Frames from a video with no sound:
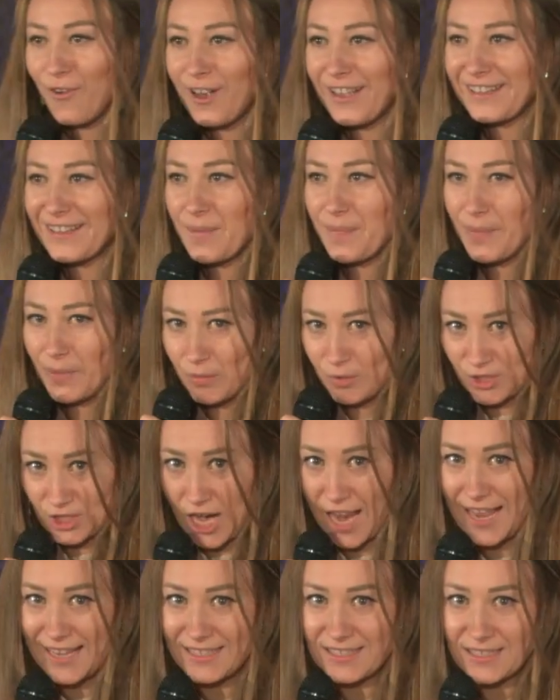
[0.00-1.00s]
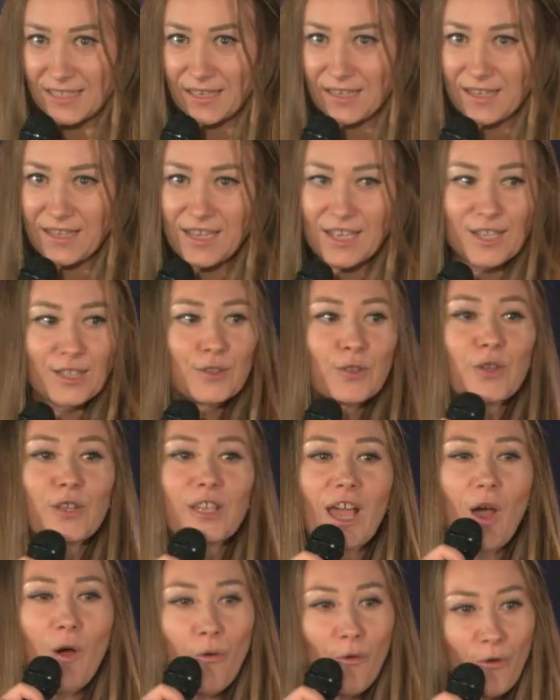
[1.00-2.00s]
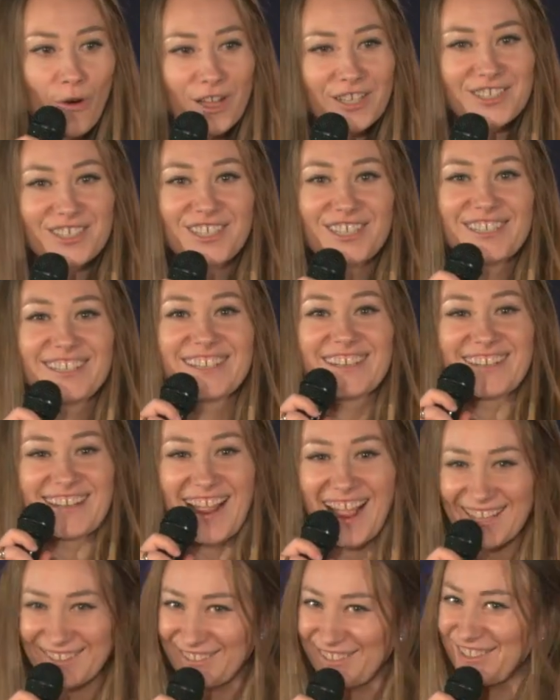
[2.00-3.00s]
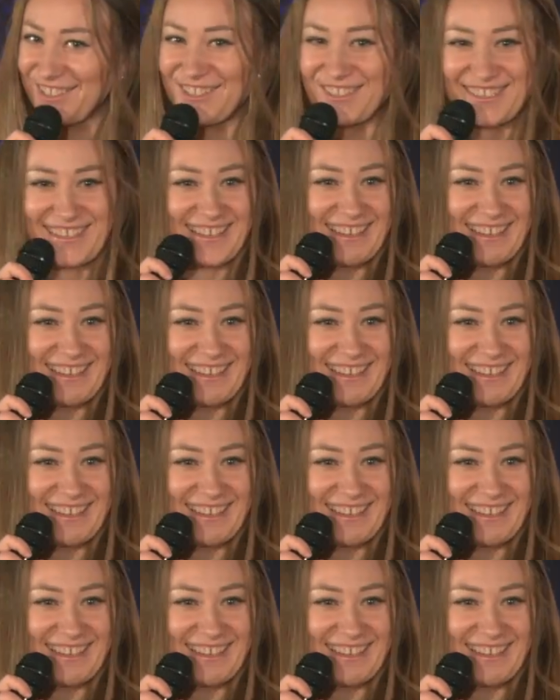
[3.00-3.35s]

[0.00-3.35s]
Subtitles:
like when somebody makes surprises for me.